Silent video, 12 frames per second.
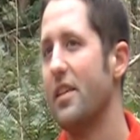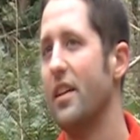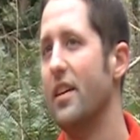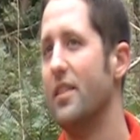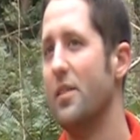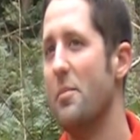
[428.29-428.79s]

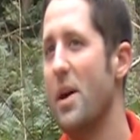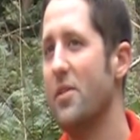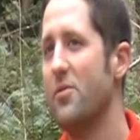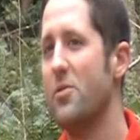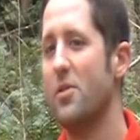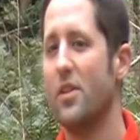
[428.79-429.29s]
it's a
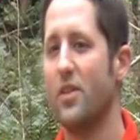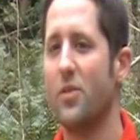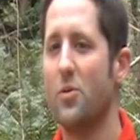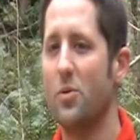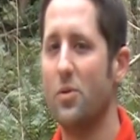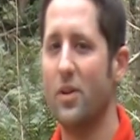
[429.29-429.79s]
metaphor. It's
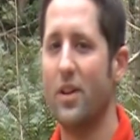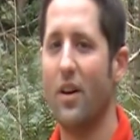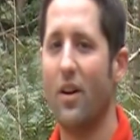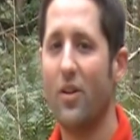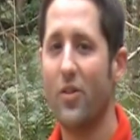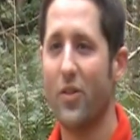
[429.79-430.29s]
cool. It
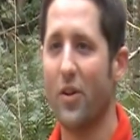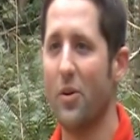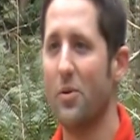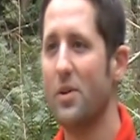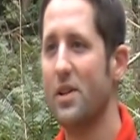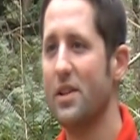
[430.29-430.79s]

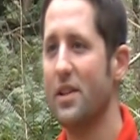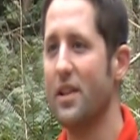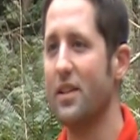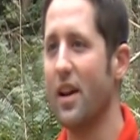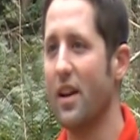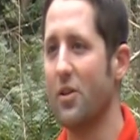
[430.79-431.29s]
also is
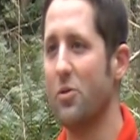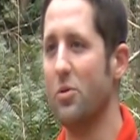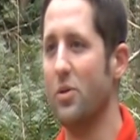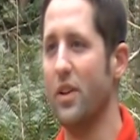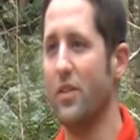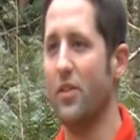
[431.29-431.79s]
kind of
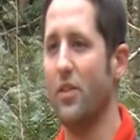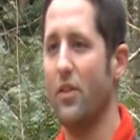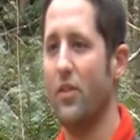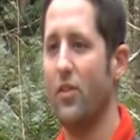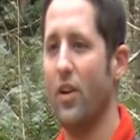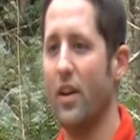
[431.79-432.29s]
cool as its
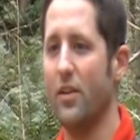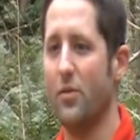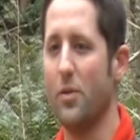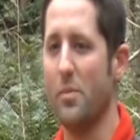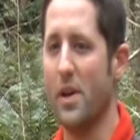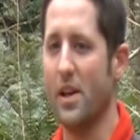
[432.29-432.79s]
chain of
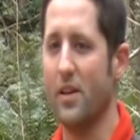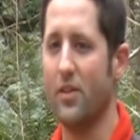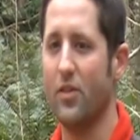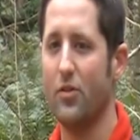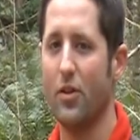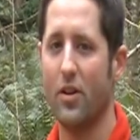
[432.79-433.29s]
command
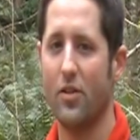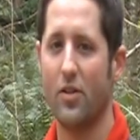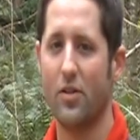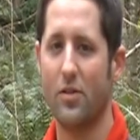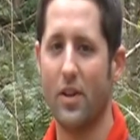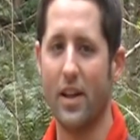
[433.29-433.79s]

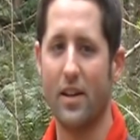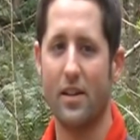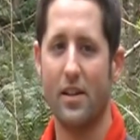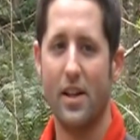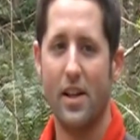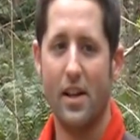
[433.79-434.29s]
structure, like
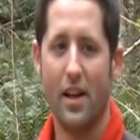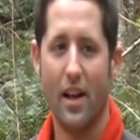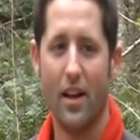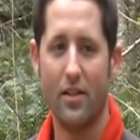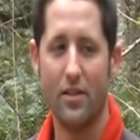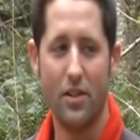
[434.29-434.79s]

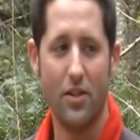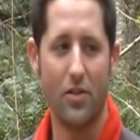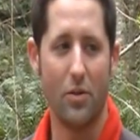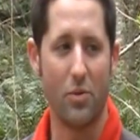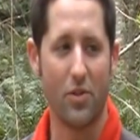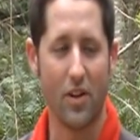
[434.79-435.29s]
as a
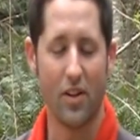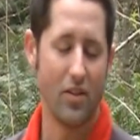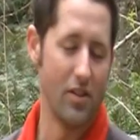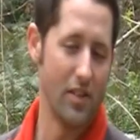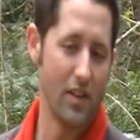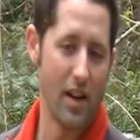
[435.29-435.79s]
leadership
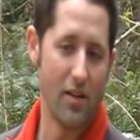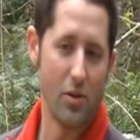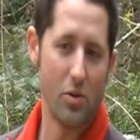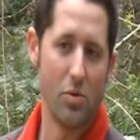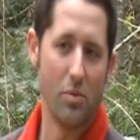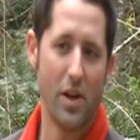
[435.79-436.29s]
structure. It's kind of
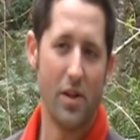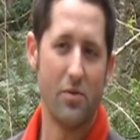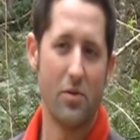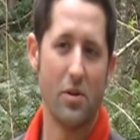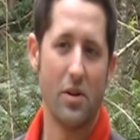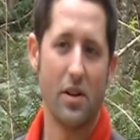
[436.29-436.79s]
a
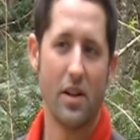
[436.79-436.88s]
metaphor.